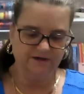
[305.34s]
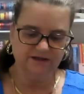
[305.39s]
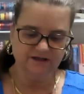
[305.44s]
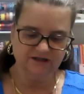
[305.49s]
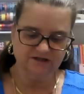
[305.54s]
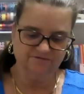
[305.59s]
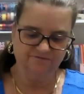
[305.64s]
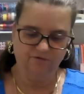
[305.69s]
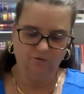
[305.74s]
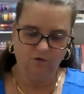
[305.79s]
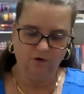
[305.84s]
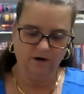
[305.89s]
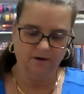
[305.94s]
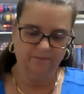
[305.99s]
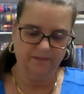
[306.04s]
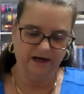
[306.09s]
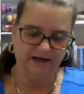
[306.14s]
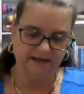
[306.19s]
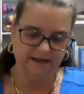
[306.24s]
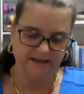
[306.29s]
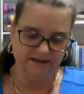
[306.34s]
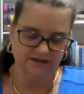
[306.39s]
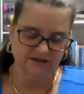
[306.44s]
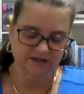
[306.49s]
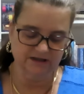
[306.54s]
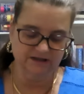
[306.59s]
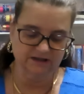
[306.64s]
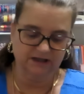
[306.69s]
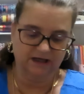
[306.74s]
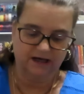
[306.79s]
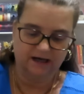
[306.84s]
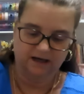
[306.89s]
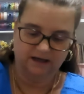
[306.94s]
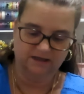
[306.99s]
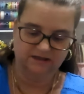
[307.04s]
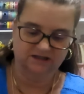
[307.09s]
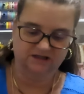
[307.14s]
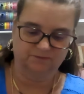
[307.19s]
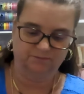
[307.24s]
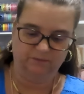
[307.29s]
this for my niece's
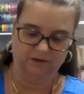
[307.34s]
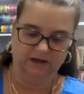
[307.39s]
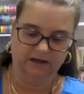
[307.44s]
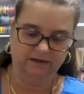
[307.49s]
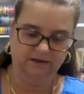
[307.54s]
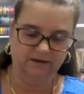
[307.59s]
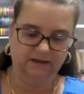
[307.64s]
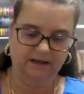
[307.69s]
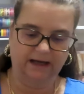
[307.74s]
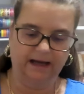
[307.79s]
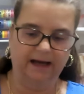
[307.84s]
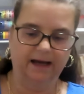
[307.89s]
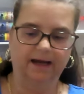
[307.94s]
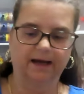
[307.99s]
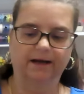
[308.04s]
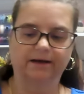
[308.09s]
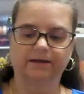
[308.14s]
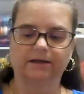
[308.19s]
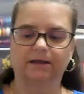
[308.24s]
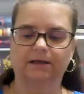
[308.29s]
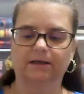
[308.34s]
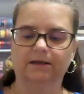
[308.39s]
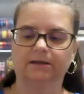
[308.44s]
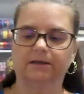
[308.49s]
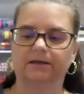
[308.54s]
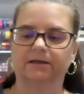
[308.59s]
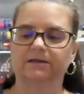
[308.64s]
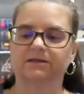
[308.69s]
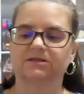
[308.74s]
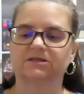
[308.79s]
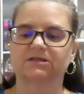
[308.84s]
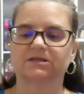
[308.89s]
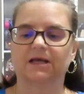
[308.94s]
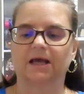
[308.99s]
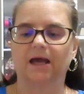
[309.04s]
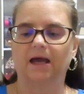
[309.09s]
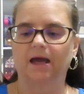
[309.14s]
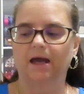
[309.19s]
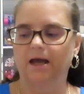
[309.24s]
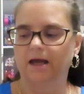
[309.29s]
husband, and it is
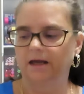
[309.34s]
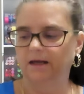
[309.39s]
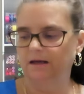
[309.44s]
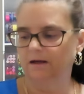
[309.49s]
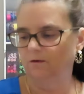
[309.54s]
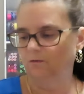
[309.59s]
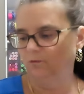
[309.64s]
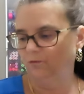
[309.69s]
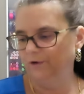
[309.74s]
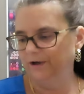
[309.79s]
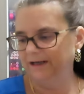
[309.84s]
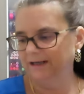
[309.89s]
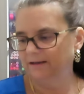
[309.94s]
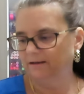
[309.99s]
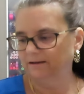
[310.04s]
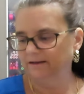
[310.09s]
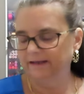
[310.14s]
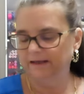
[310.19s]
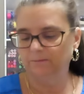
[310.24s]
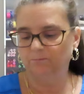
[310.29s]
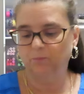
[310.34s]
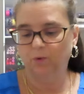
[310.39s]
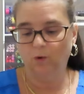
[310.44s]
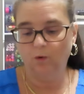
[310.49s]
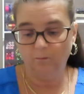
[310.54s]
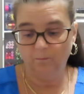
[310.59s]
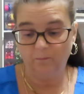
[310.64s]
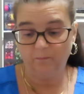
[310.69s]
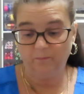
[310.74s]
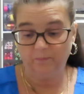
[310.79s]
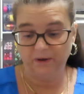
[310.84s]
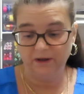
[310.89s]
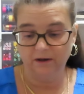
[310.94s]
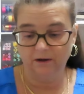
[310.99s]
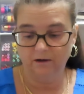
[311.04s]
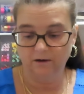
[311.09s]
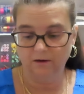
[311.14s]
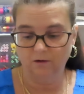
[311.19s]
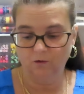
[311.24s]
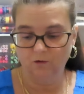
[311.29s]
a weekly
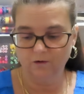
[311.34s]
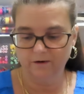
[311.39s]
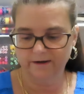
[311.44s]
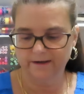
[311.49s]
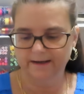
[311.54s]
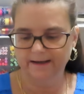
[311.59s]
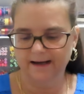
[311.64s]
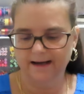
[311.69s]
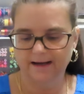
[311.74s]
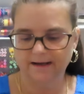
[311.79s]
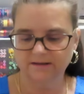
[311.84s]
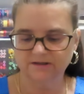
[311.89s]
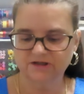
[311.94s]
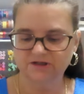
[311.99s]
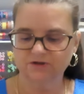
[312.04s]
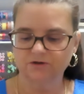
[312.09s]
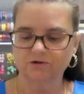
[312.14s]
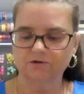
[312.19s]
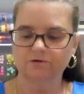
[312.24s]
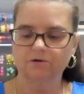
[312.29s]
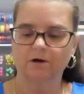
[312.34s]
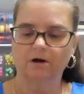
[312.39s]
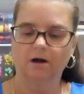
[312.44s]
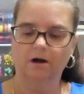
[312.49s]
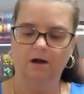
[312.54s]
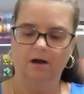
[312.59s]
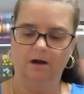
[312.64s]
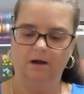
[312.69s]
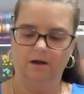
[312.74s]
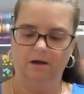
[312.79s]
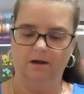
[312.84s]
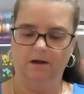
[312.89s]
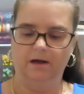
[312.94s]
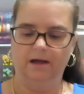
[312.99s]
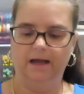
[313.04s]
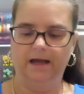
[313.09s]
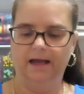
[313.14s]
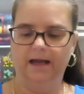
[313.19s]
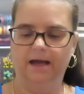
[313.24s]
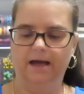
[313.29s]
pill organizer,
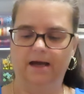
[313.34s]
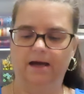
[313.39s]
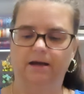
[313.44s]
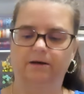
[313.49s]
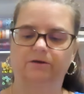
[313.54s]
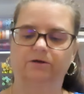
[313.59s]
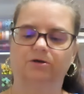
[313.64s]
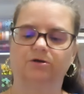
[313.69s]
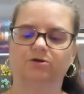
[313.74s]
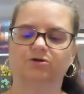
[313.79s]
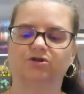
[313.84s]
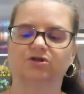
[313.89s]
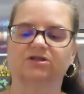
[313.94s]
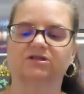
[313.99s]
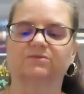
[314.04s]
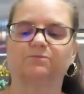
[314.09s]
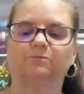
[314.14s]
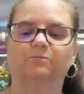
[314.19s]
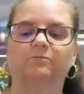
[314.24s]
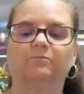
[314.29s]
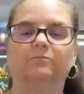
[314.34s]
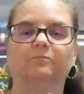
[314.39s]
and you just